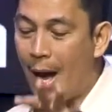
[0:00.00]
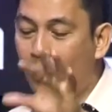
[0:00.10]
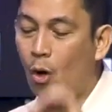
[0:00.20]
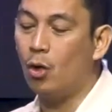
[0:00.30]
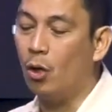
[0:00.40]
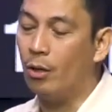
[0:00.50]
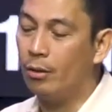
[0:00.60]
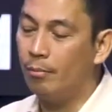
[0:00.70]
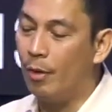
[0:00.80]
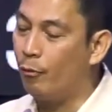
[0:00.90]
night on
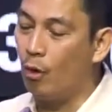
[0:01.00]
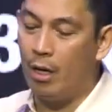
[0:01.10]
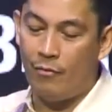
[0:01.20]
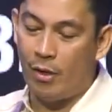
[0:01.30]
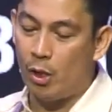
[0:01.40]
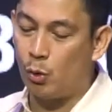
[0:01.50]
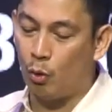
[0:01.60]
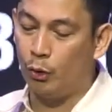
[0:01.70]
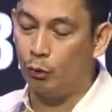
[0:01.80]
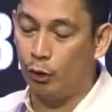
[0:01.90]
earth before leaving
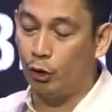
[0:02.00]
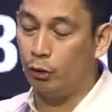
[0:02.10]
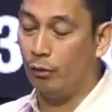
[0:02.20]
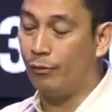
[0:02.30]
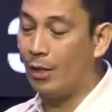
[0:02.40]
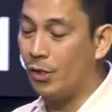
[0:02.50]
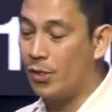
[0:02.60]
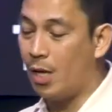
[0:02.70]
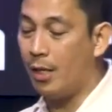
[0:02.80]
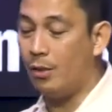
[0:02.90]
this world to return to the
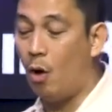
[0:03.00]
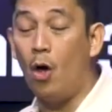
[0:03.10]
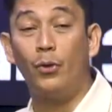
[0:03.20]
Father's side.